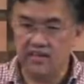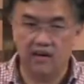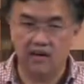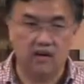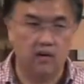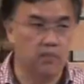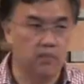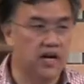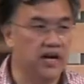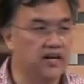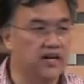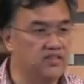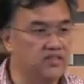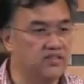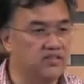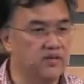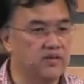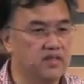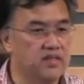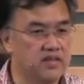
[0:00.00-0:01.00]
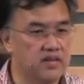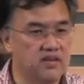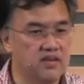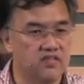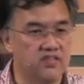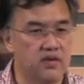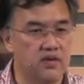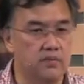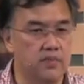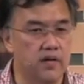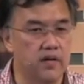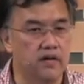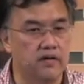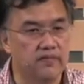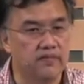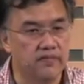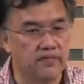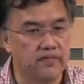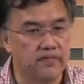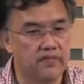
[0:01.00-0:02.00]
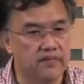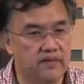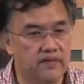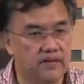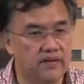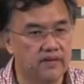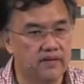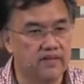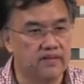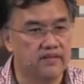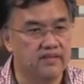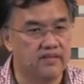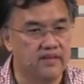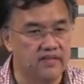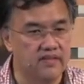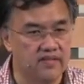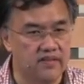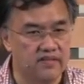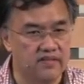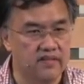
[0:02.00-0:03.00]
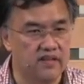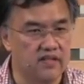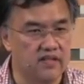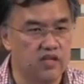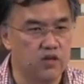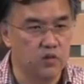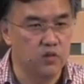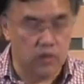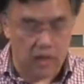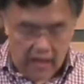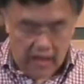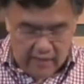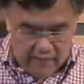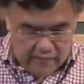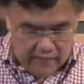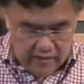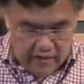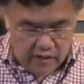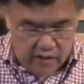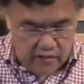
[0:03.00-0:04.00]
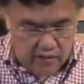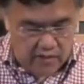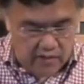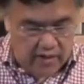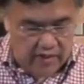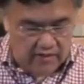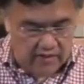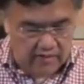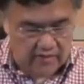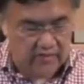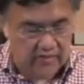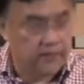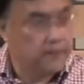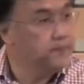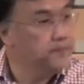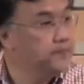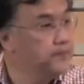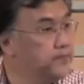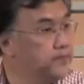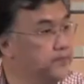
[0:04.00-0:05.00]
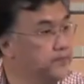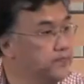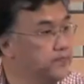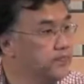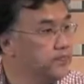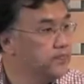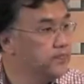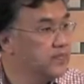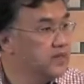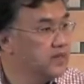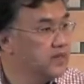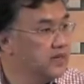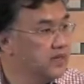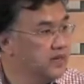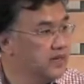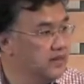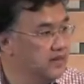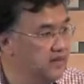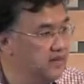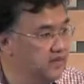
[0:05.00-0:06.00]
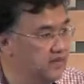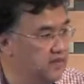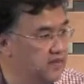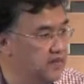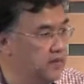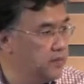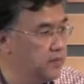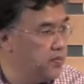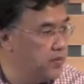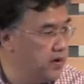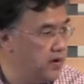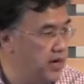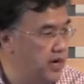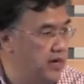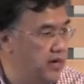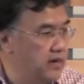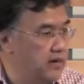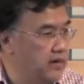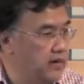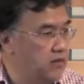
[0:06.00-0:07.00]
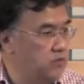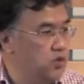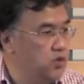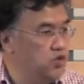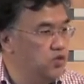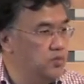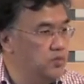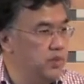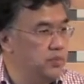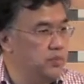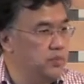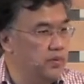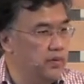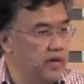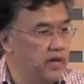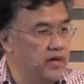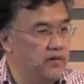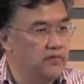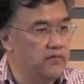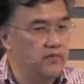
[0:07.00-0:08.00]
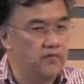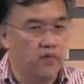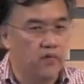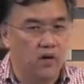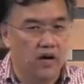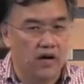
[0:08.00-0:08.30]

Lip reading: our minds on things above. This is the new life in Christ. This is the prayer that we should be praying for